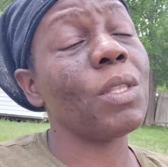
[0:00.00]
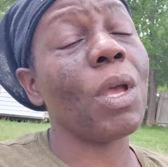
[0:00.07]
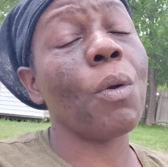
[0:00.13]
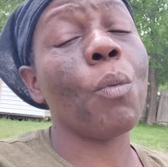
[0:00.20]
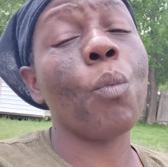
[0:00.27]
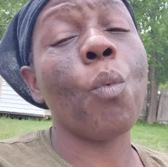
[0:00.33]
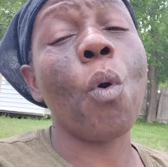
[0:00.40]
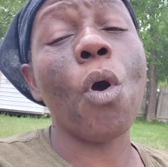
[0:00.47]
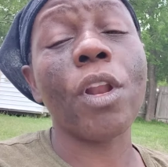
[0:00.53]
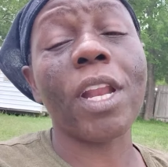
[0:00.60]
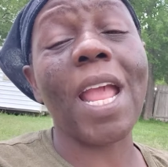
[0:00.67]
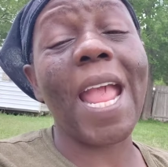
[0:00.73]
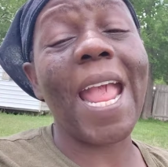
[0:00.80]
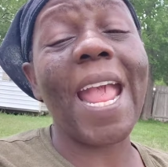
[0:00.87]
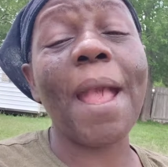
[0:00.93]
that
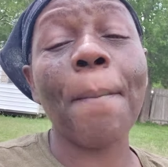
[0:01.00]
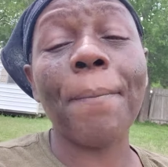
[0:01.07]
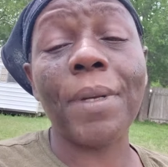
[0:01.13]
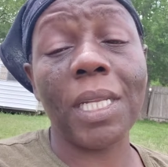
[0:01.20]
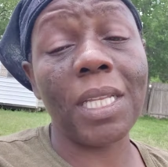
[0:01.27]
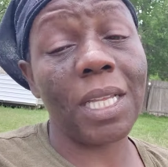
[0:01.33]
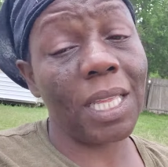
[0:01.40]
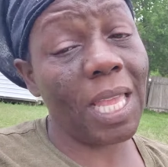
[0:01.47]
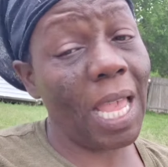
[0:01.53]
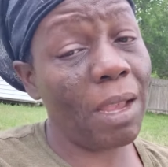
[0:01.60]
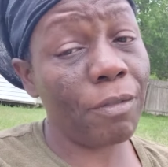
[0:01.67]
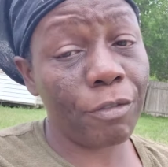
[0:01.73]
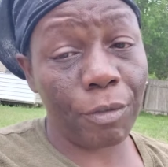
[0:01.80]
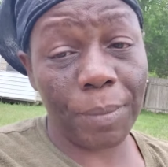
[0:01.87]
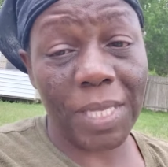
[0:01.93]
water and blood
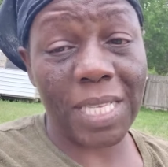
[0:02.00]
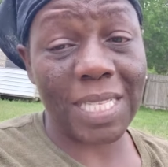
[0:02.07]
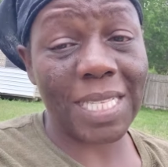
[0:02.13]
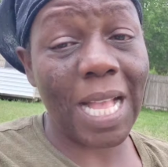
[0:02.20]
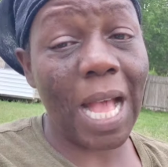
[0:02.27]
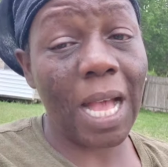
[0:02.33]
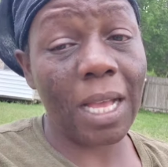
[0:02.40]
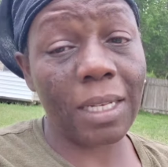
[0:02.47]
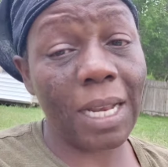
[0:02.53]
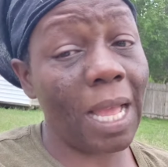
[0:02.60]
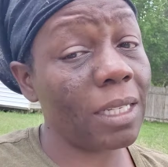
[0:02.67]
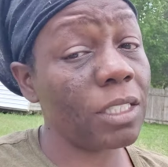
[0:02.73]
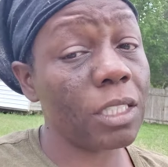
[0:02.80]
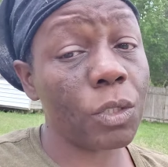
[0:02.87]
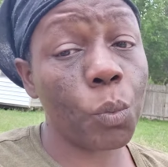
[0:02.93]
came from his side,
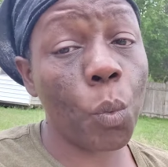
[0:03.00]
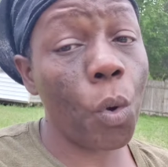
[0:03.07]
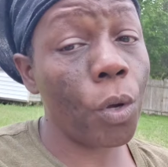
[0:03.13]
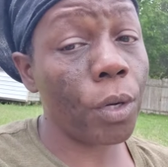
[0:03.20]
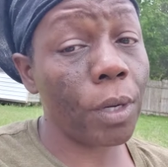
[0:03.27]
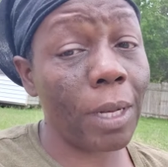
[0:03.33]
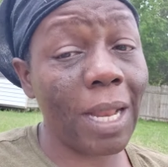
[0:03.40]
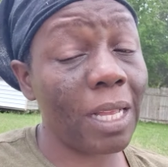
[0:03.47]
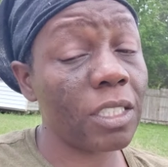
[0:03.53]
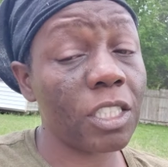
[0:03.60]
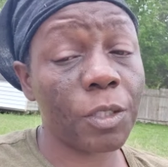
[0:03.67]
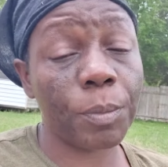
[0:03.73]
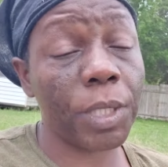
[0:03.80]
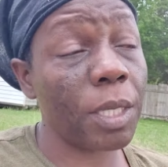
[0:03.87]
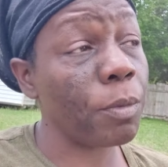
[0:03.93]
not just water, not
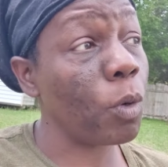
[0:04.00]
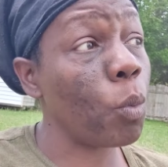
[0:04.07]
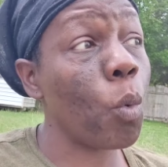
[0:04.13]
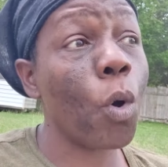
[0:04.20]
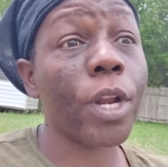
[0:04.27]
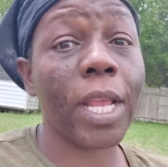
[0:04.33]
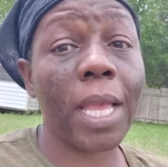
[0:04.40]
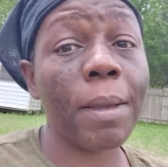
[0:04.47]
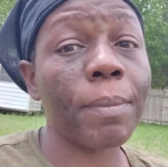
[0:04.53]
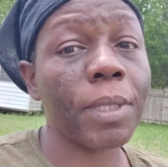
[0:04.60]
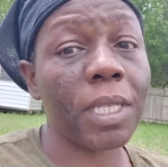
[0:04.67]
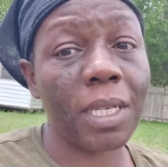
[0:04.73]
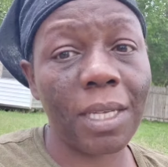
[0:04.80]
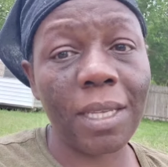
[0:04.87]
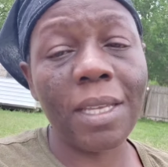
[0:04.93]
just blood, but water and
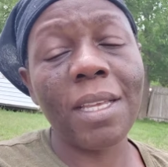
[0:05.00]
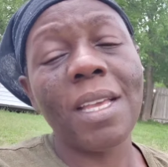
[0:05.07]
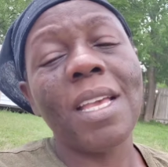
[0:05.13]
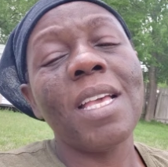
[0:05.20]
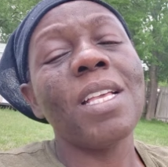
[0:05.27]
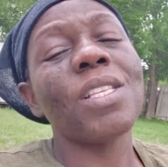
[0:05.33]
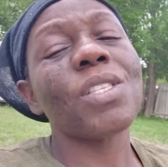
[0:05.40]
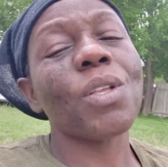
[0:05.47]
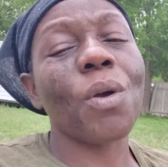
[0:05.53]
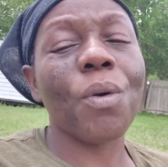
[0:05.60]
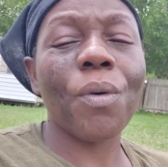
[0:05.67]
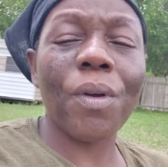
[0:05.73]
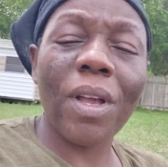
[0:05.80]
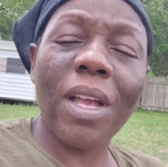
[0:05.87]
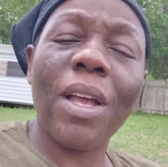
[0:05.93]
blood.
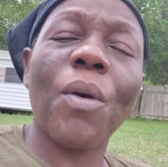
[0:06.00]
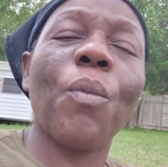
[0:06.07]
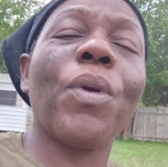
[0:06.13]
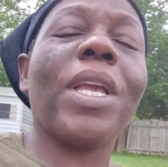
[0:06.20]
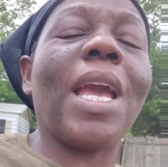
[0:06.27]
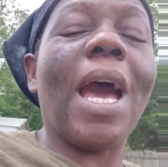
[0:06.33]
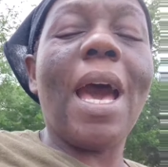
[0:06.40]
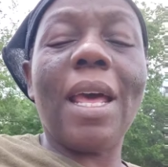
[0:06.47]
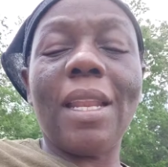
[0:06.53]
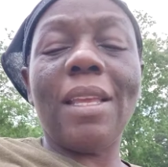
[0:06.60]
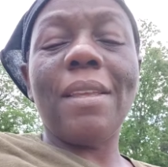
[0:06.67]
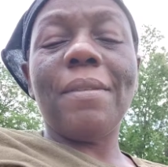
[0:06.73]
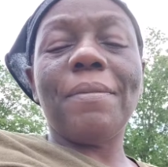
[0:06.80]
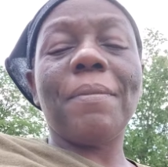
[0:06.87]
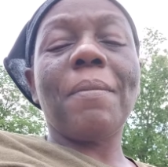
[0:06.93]
So we got
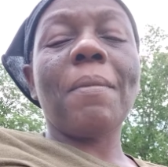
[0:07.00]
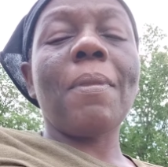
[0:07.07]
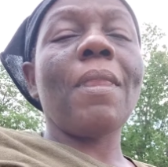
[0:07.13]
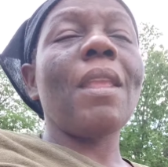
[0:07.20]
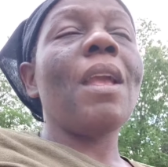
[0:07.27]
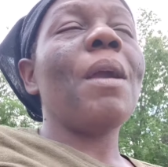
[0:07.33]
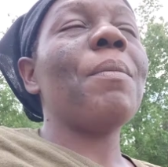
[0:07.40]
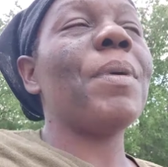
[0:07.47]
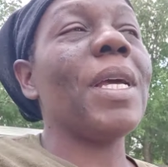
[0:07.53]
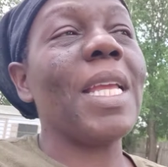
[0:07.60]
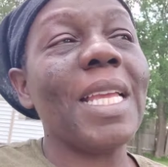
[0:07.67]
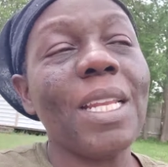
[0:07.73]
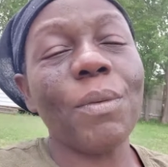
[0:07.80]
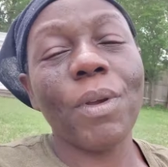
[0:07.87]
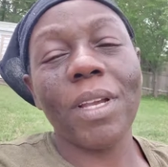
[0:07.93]
it. But
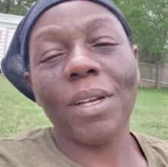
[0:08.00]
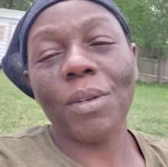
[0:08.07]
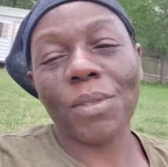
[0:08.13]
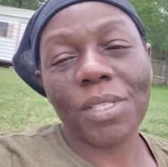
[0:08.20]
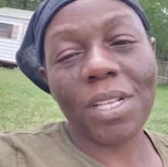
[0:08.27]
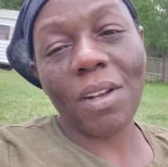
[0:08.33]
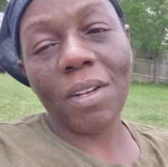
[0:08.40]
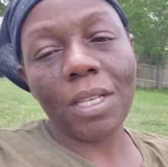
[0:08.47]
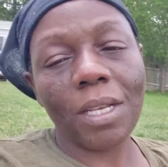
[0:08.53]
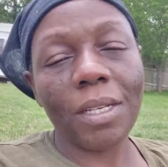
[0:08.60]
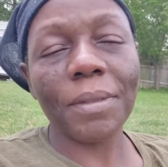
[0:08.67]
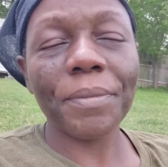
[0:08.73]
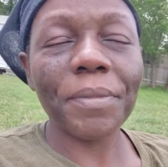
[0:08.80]
anyway, I'm oh, sorry.